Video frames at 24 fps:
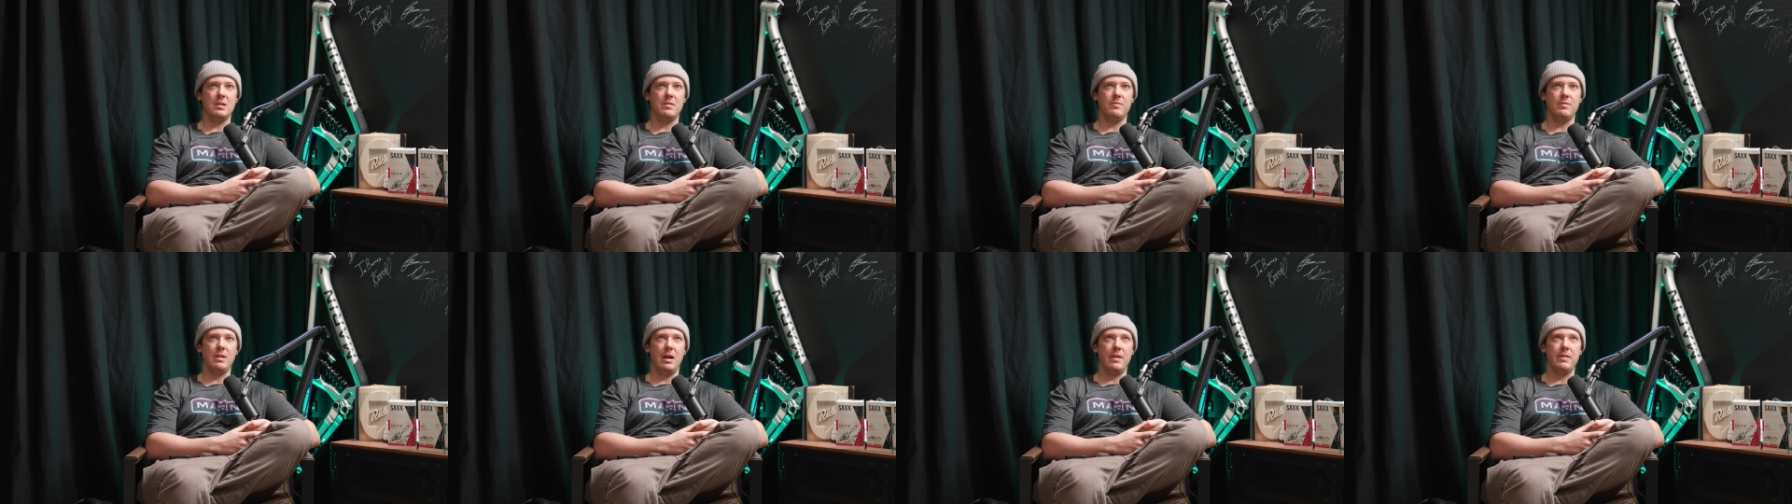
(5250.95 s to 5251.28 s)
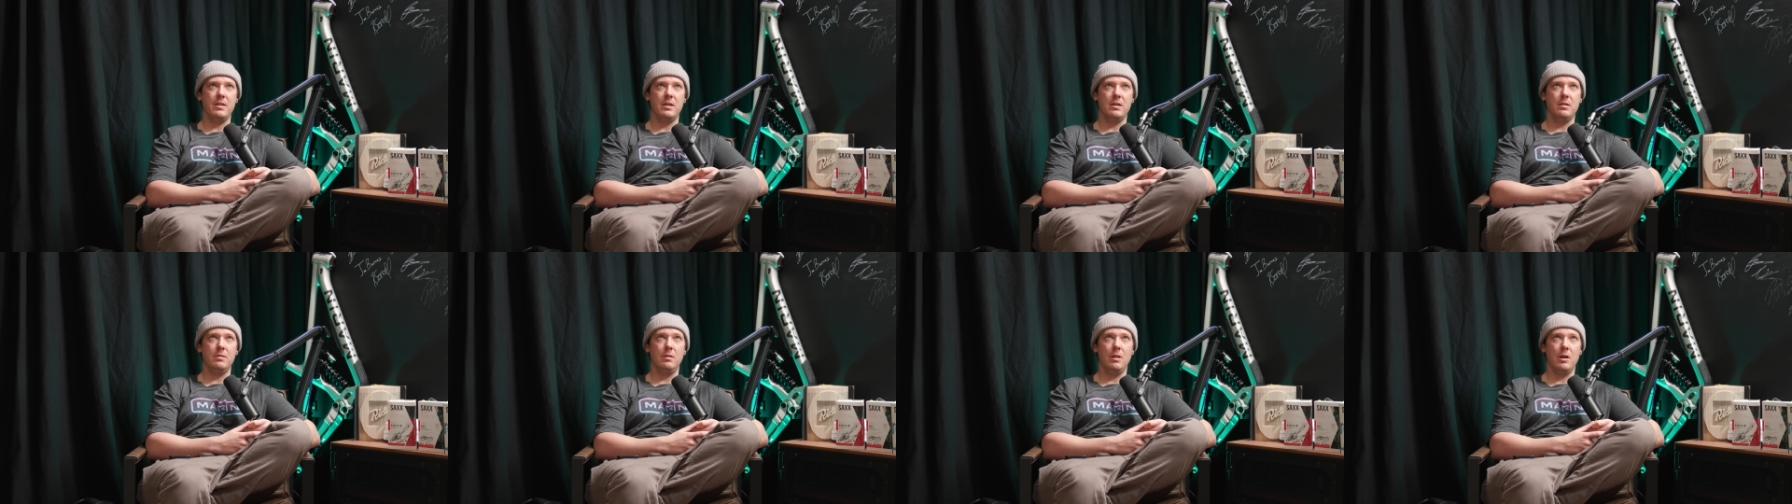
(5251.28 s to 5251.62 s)
of like
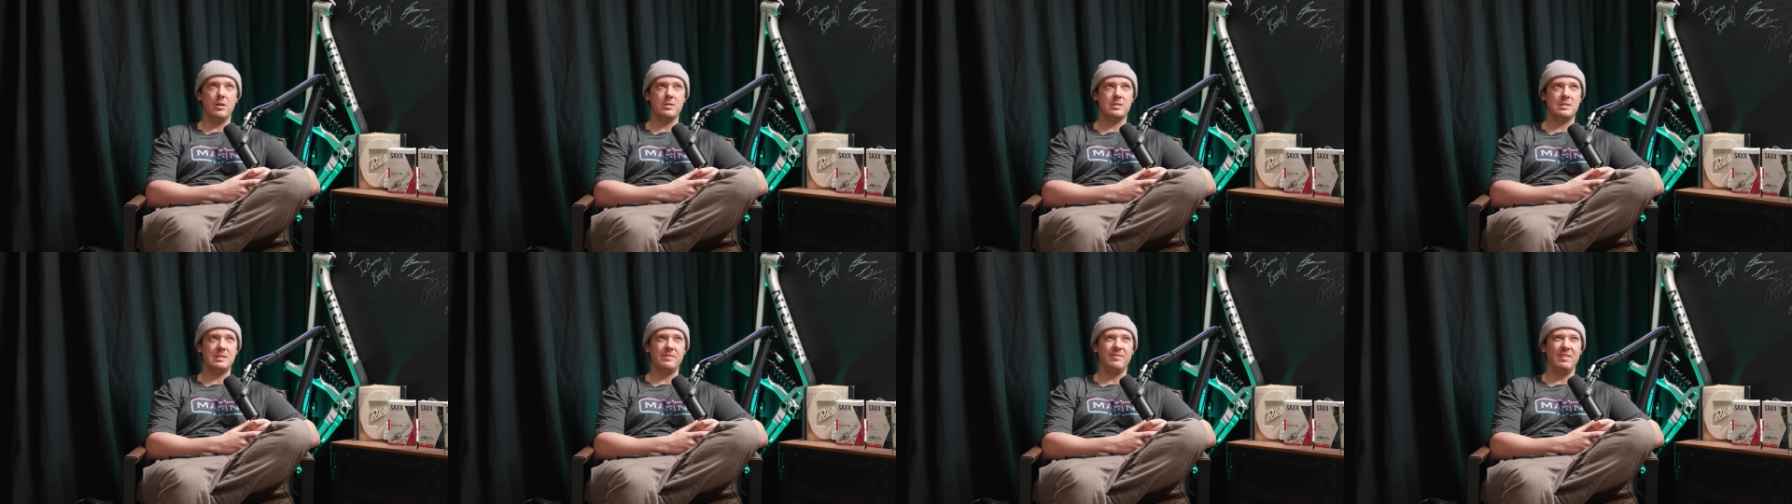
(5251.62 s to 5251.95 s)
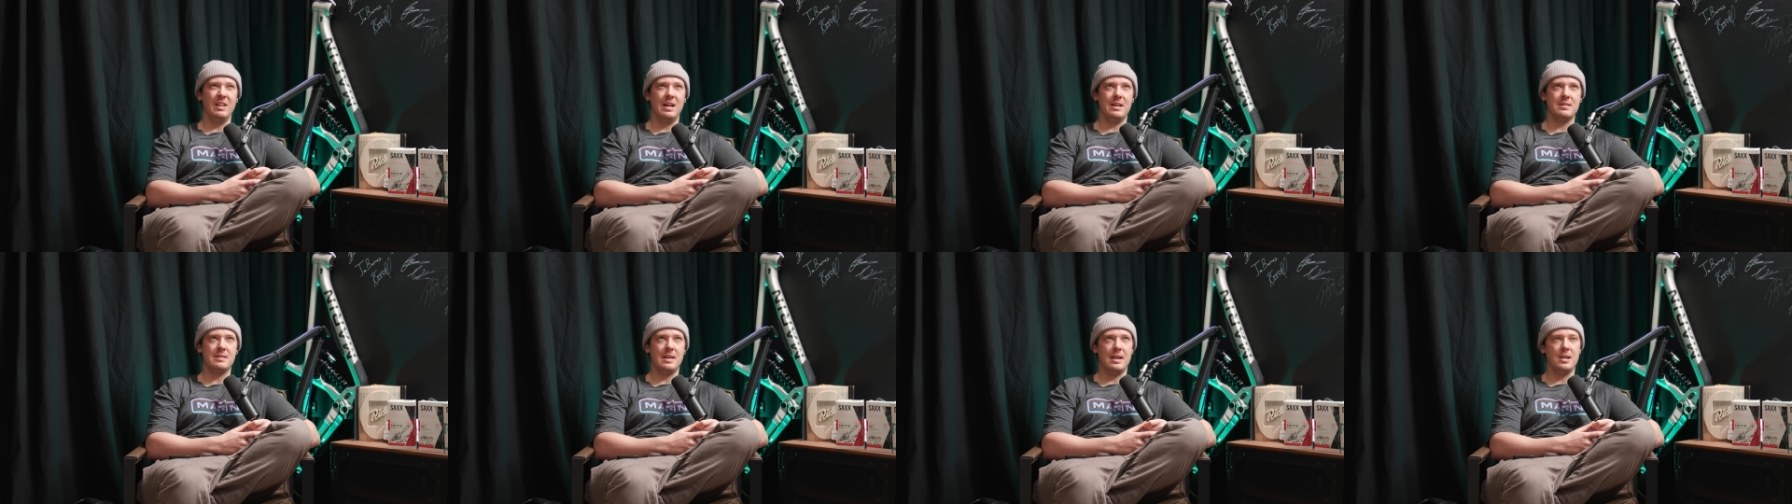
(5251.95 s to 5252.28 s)
the lost
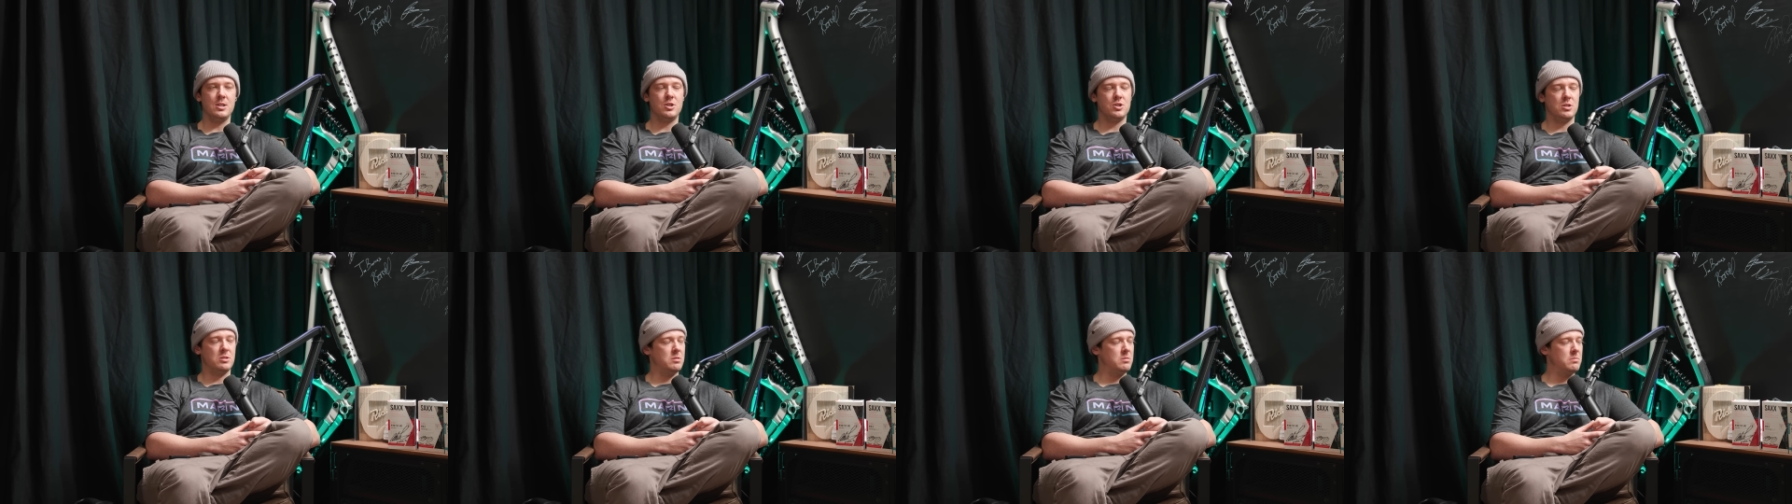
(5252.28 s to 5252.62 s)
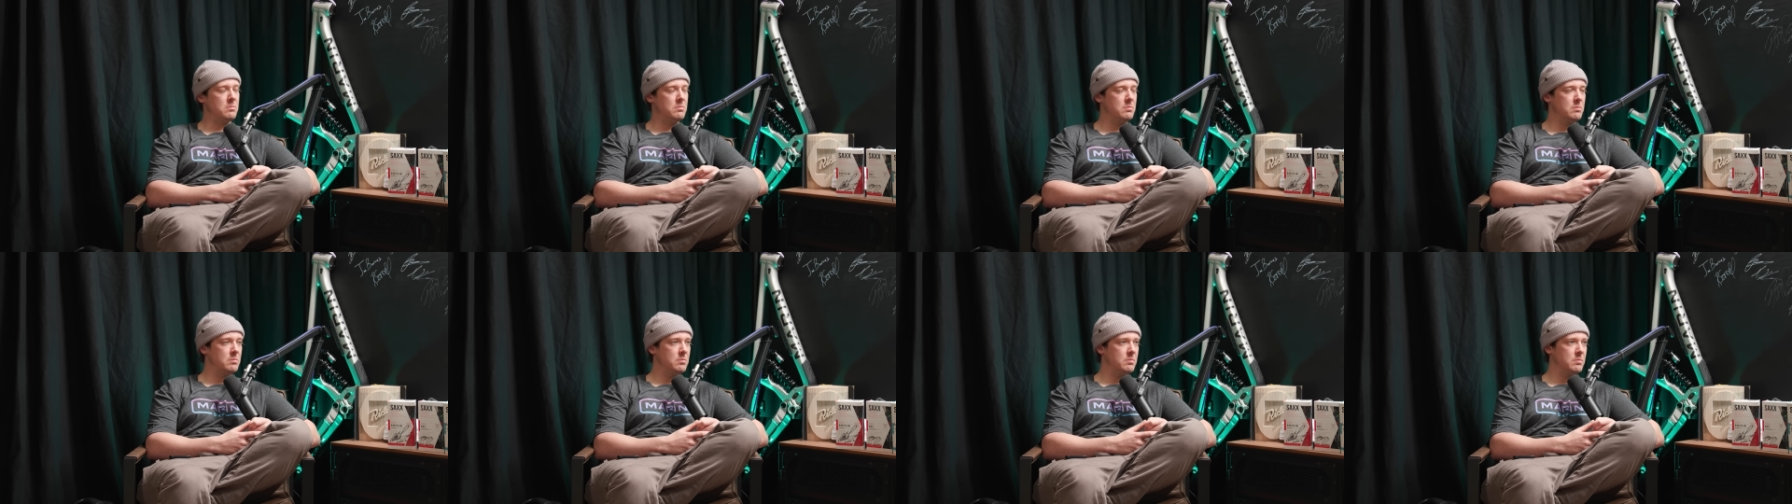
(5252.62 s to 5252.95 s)

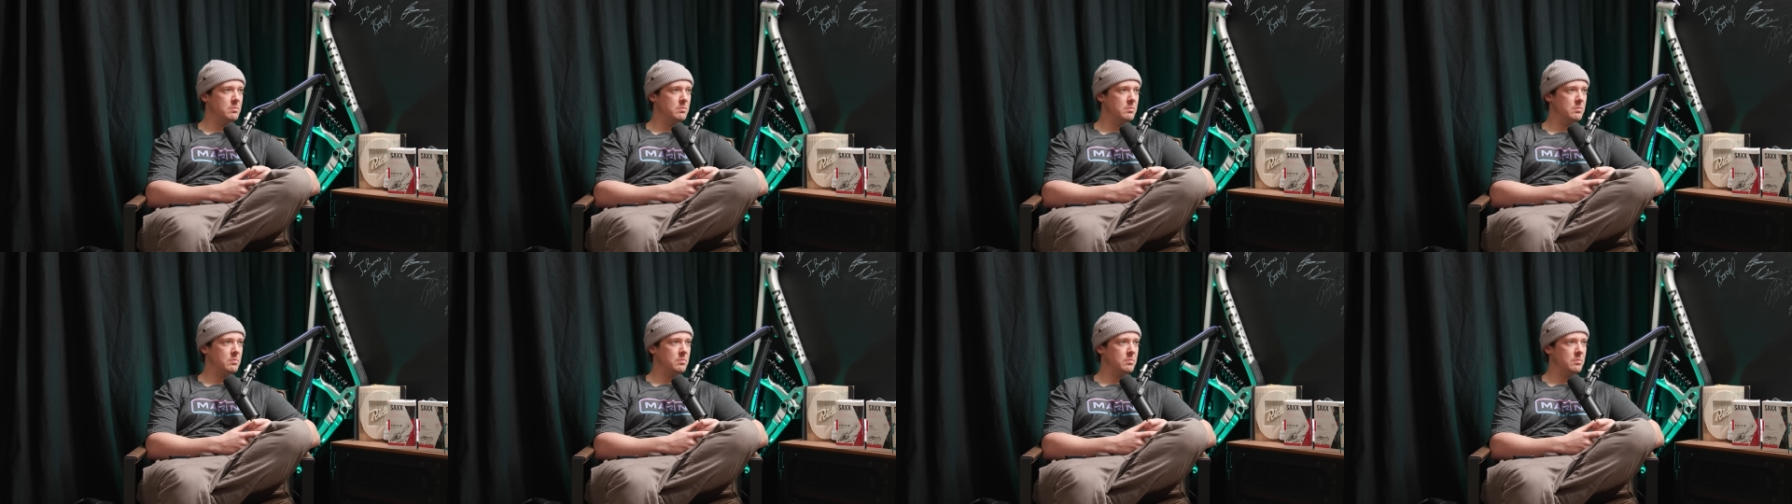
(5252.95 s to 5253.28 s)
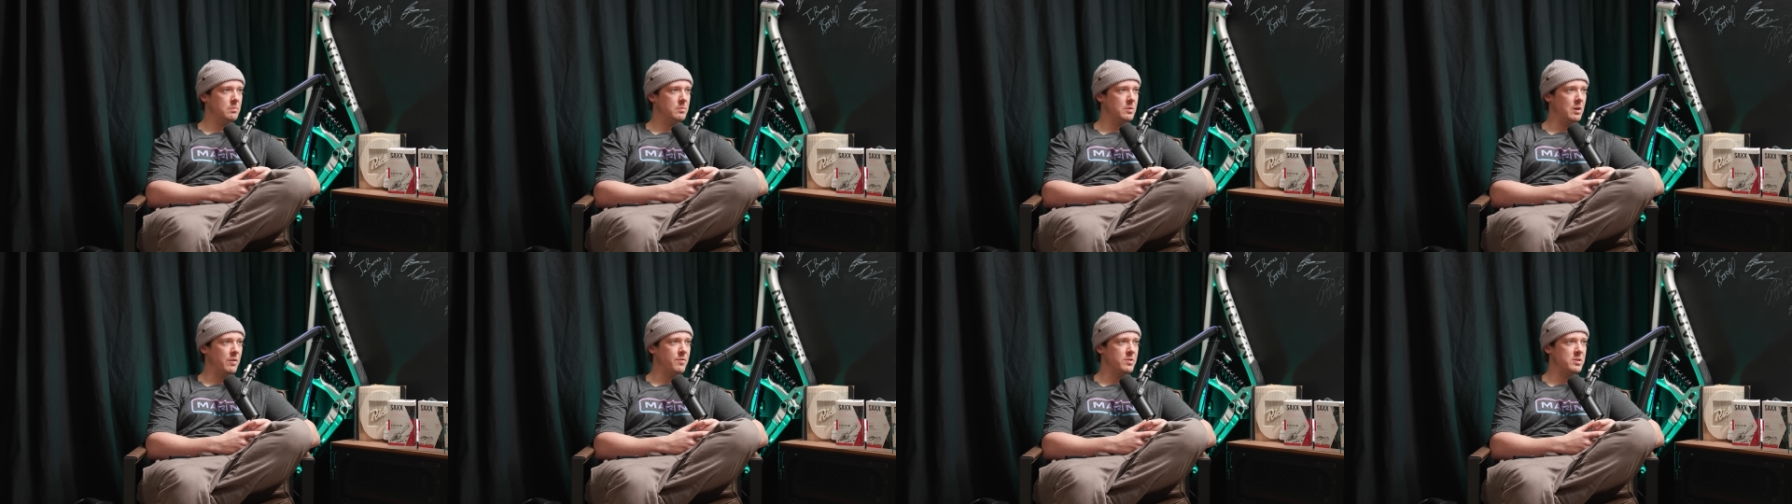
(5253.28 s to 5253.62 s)
civilization
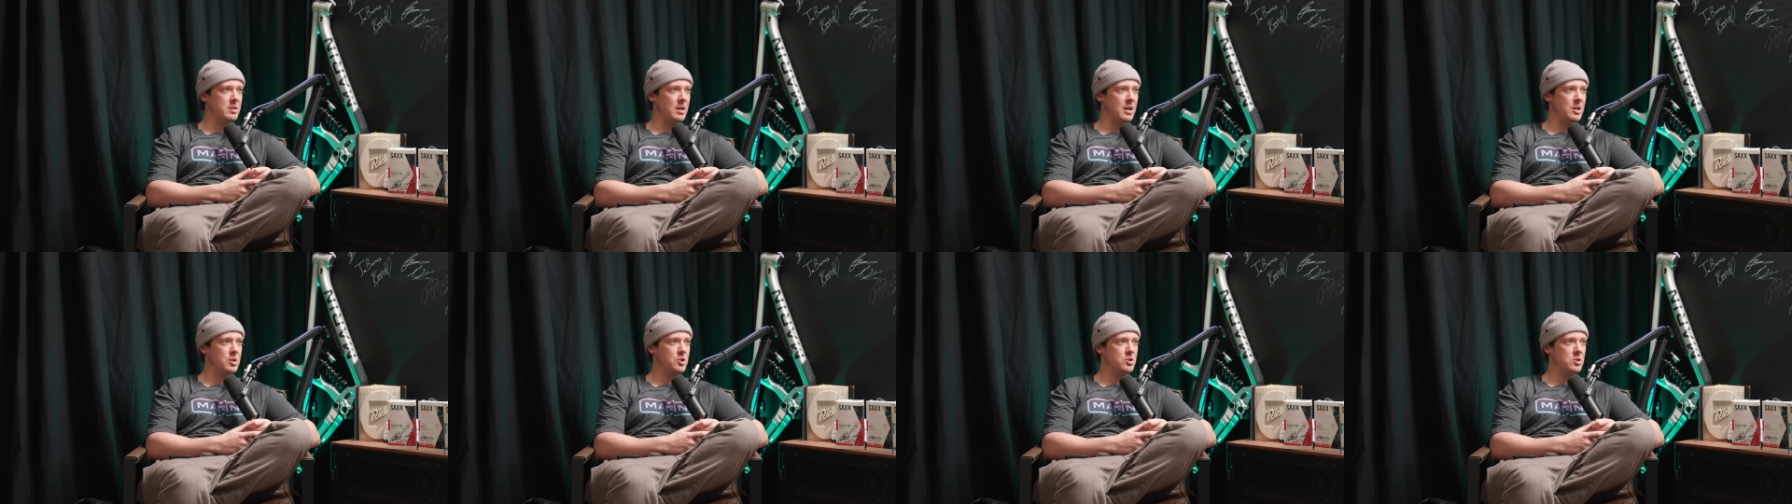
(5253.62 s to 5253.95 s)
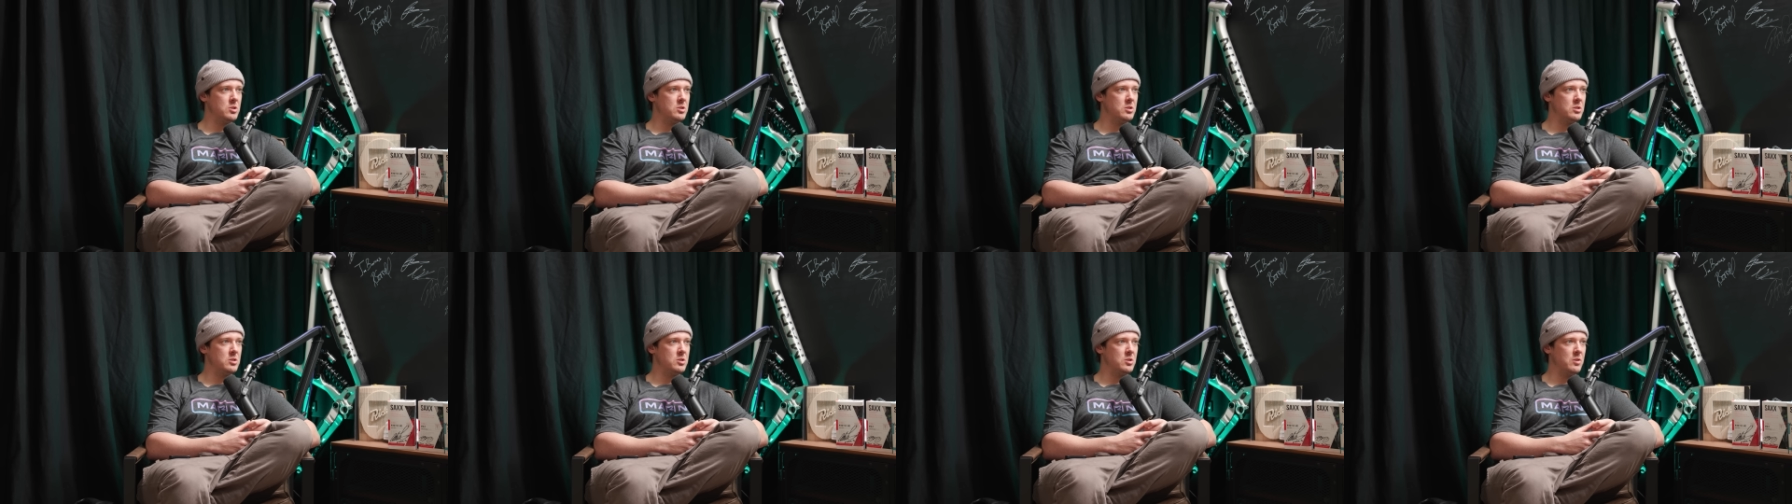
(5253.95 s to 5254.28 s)

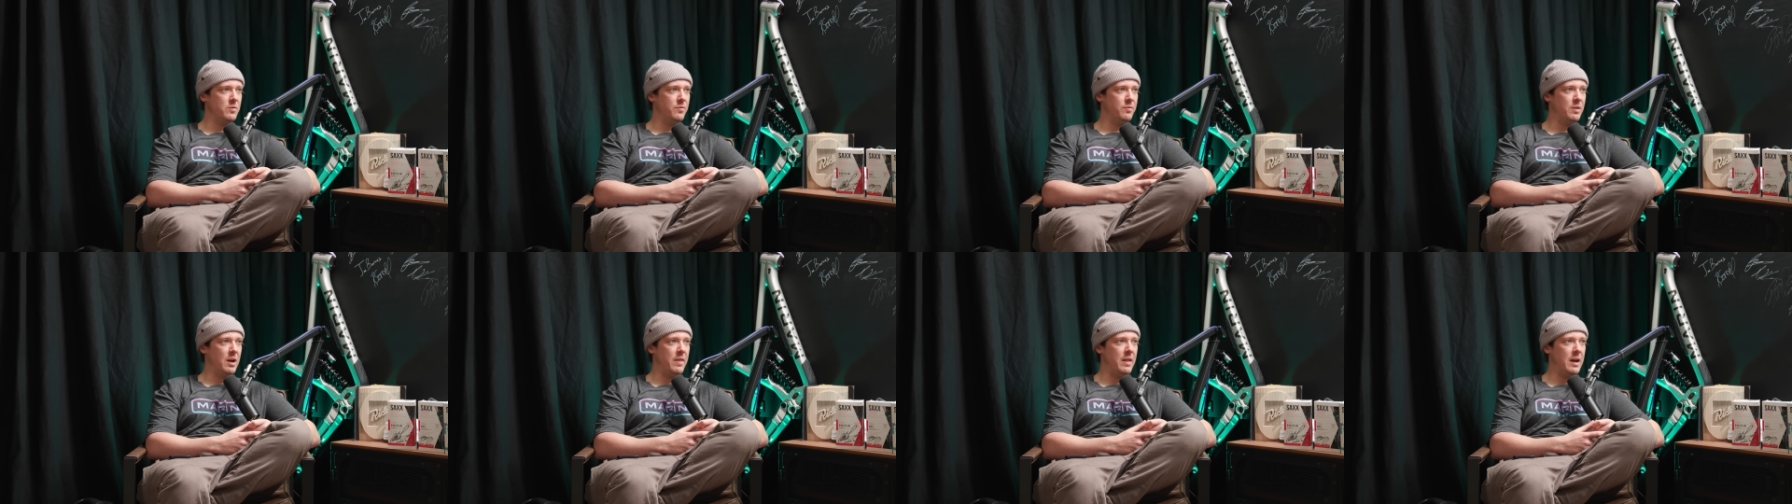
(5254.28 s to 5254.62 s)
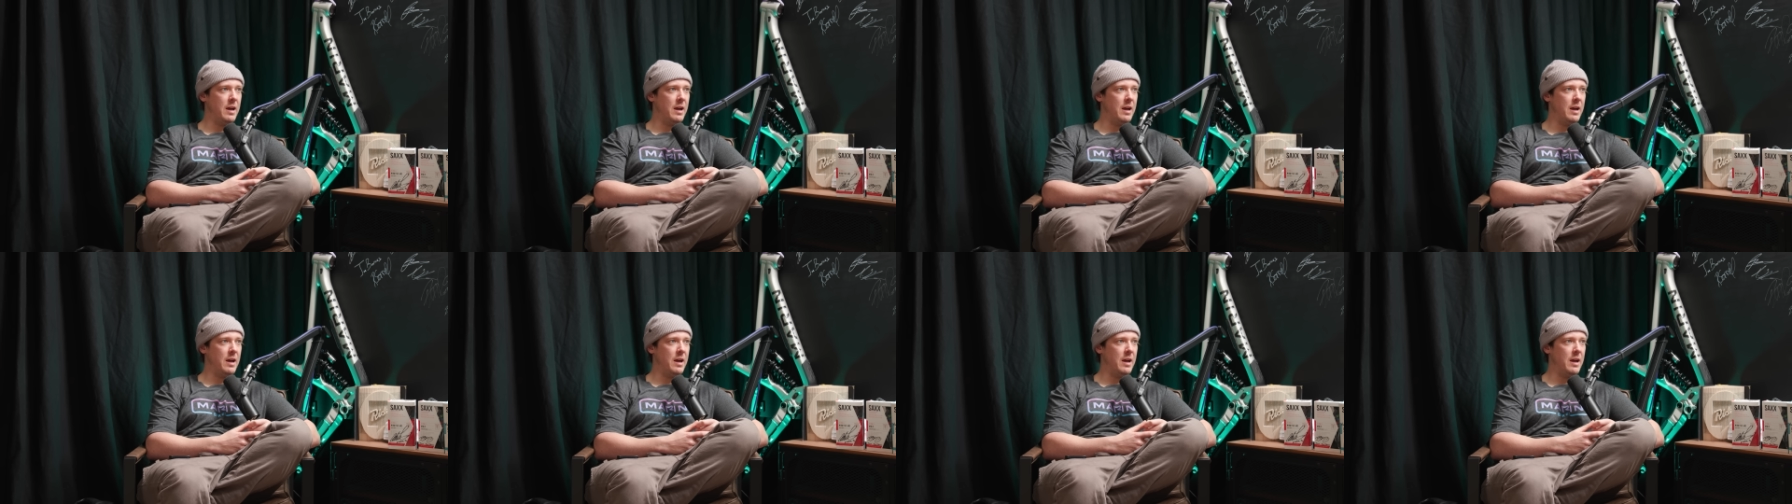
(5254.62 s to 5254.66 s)
conversations and stuff like